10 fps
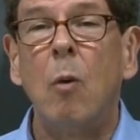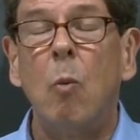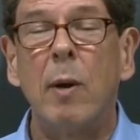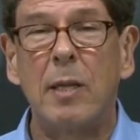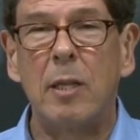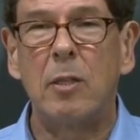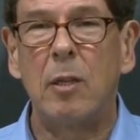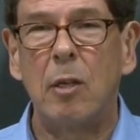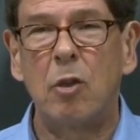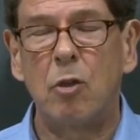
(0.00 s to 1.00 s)
what is
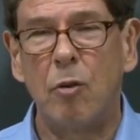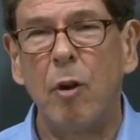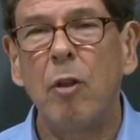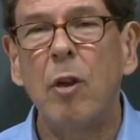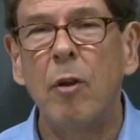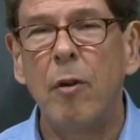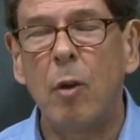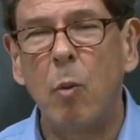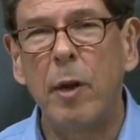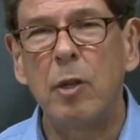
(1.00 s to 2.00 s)
the Schrodinger
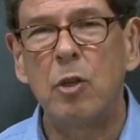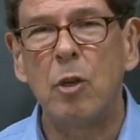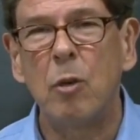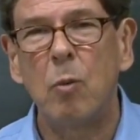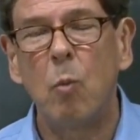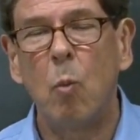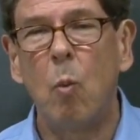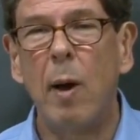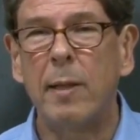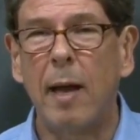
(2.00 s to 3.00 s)
equation,
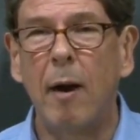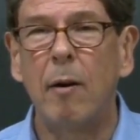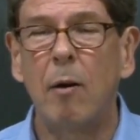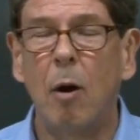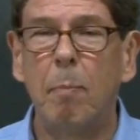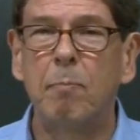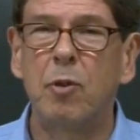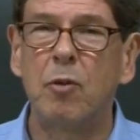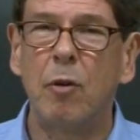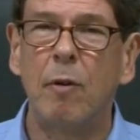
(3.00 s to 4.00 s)
what are
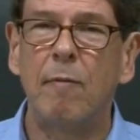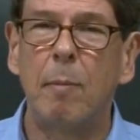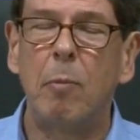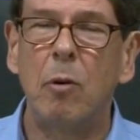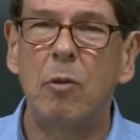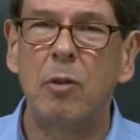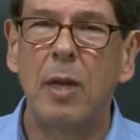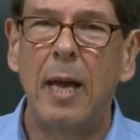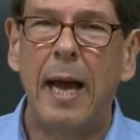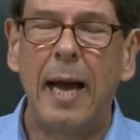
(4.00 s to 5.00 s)
observables,
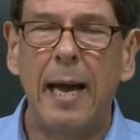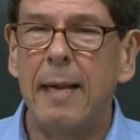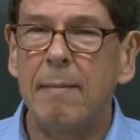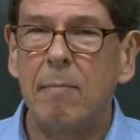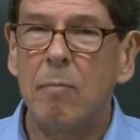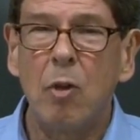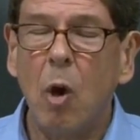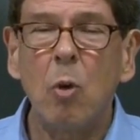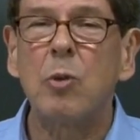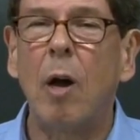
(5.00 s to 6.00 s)
and
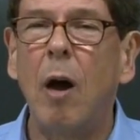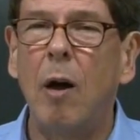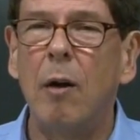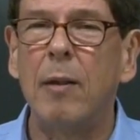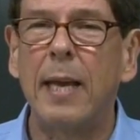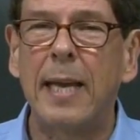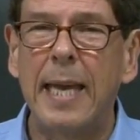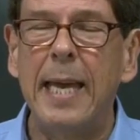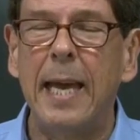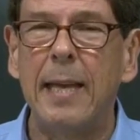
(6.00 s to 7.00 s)
those are the
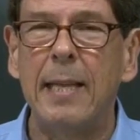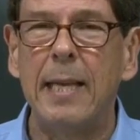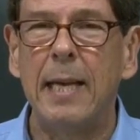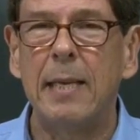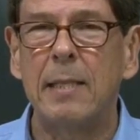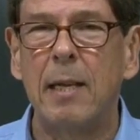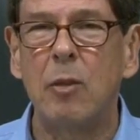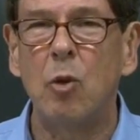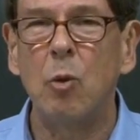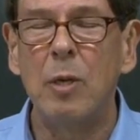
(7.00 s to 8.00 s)
key ideas
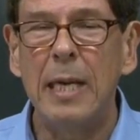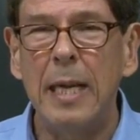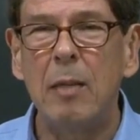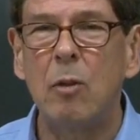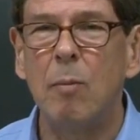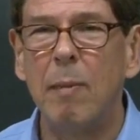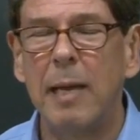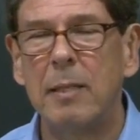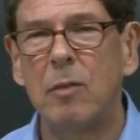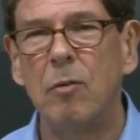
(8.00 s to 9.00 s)
that you need to
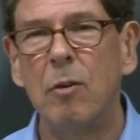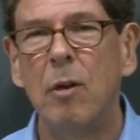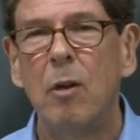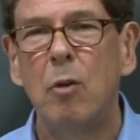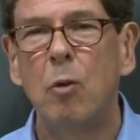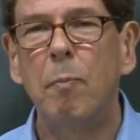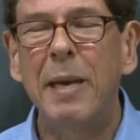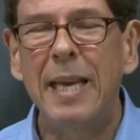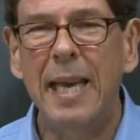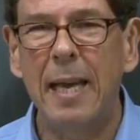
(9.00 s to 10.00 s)
master to
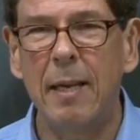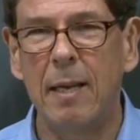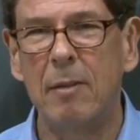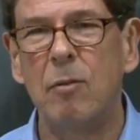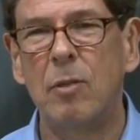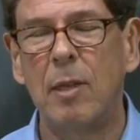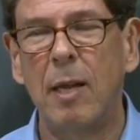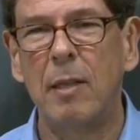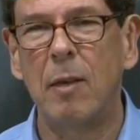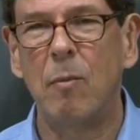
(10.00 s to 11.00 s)
begin
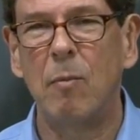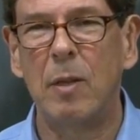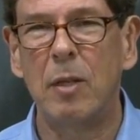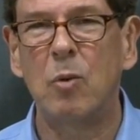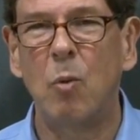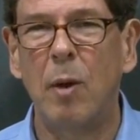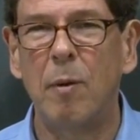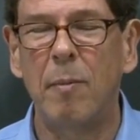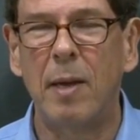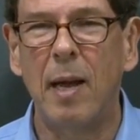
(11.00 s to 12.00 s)
understanding what is
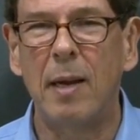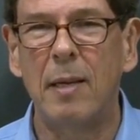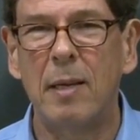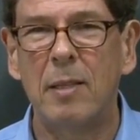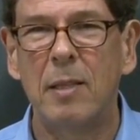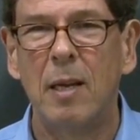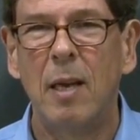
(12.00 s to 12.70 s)
quantum mechanics.